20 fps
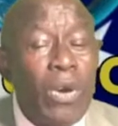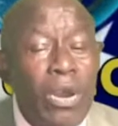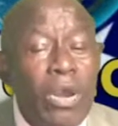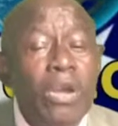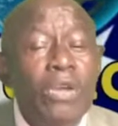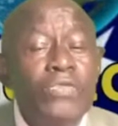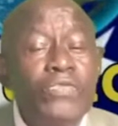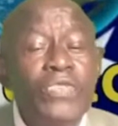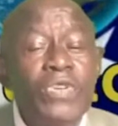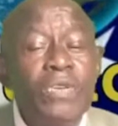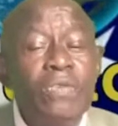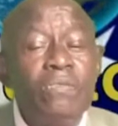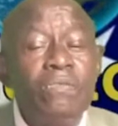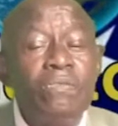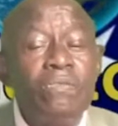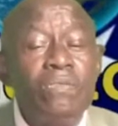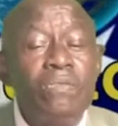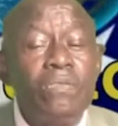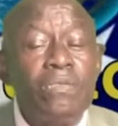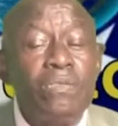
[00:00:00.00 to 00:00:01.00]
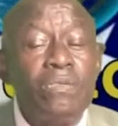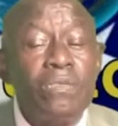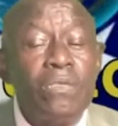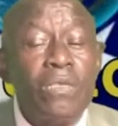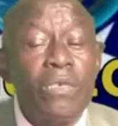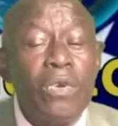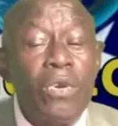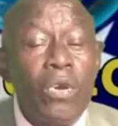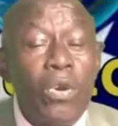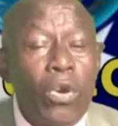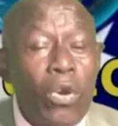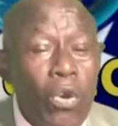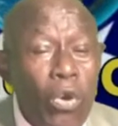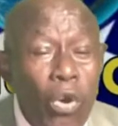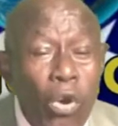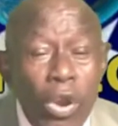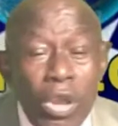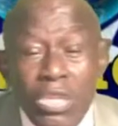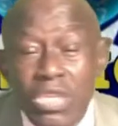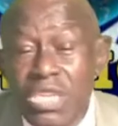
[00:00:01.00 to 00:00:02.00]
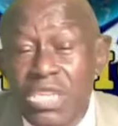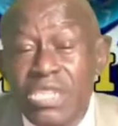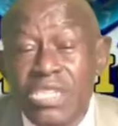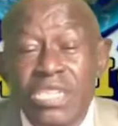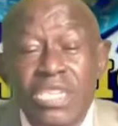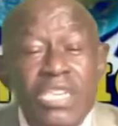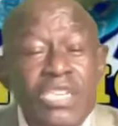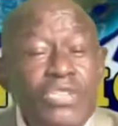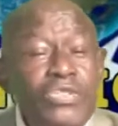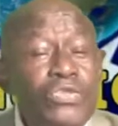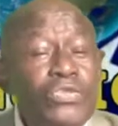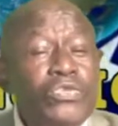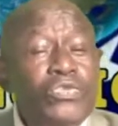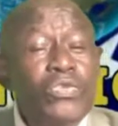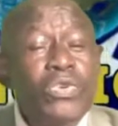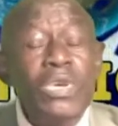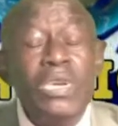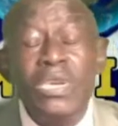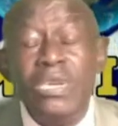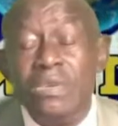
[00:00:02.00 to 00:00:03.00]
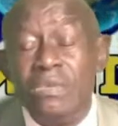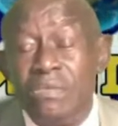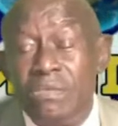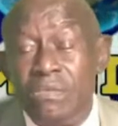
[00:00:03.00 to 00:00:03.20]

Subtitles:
country. All these things you're doing,